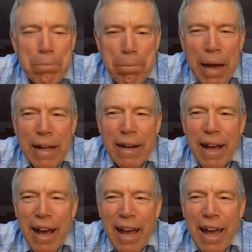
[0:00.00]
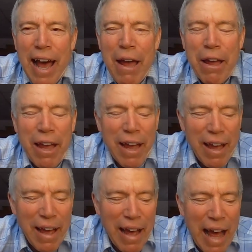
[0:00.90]
But I
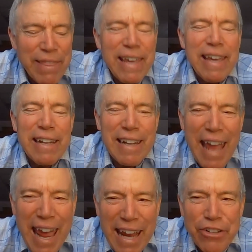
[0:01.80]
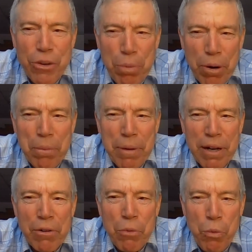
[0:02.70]
think in an
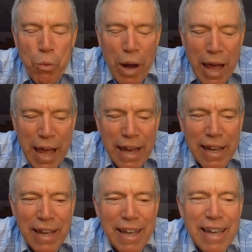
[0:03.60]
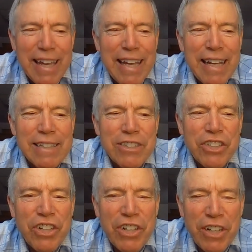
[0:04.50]
age-appropriate way,
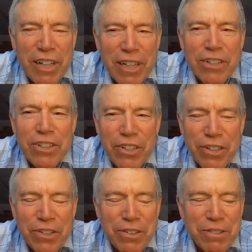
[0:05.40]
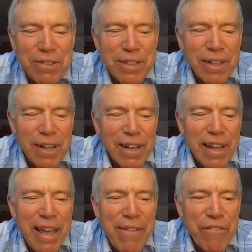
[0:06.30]
it's good to
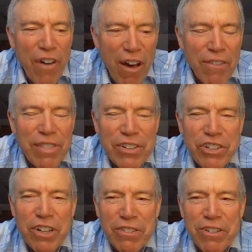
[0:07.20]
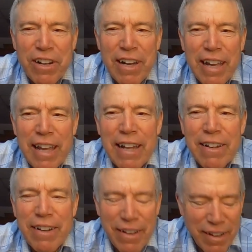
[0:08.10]
involve the children
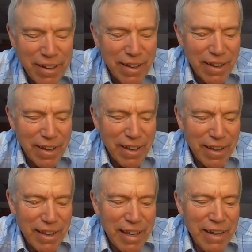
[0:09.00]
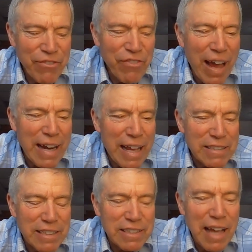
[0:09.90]
in
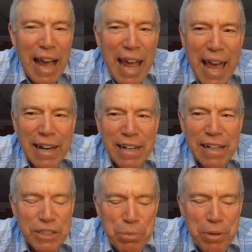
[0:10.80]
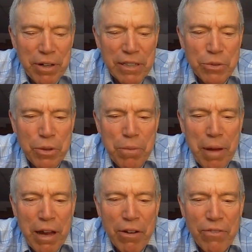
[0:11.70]
finances. I had an experience with
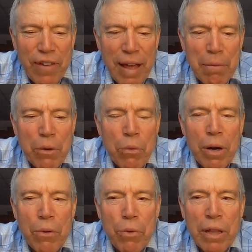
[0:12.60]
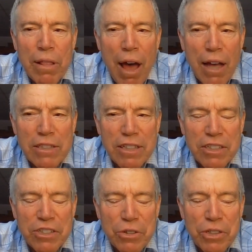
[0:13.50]
my own family where we lost the
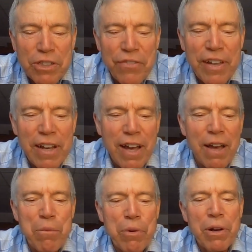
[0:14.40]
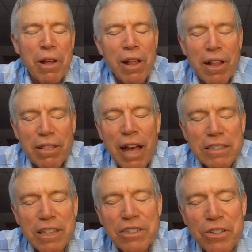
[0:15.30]
source of income. We
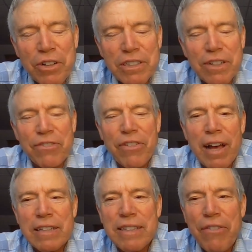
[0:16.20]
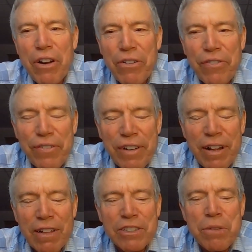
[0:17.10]
lost the source of
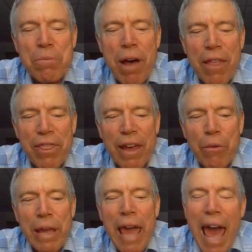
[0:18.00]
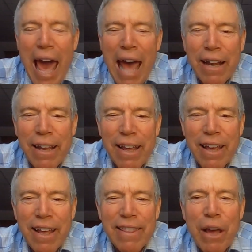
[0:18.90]
$750 a month that we had
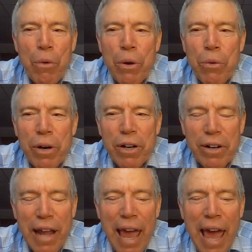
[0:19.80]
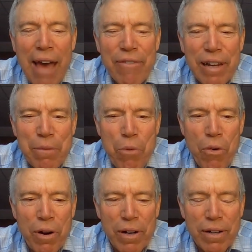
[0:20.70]
that we weren't going to have
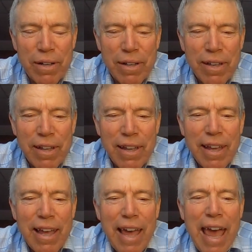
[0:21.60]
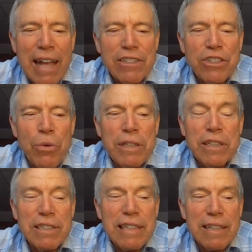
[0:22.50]
anymore. And so
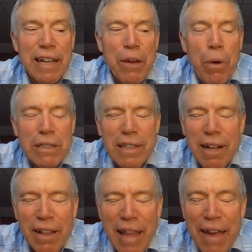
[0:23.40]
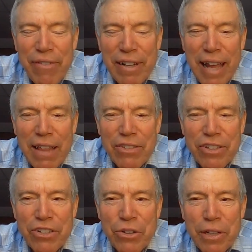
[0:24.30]
it wasn't a life and death
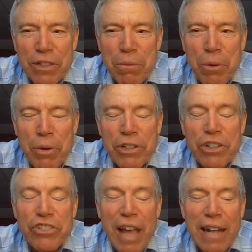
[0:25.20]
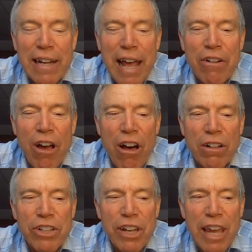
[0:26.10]
situation, but we just sat down all
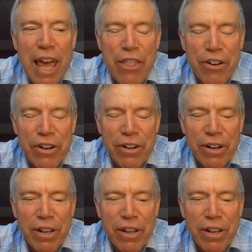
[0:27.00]
together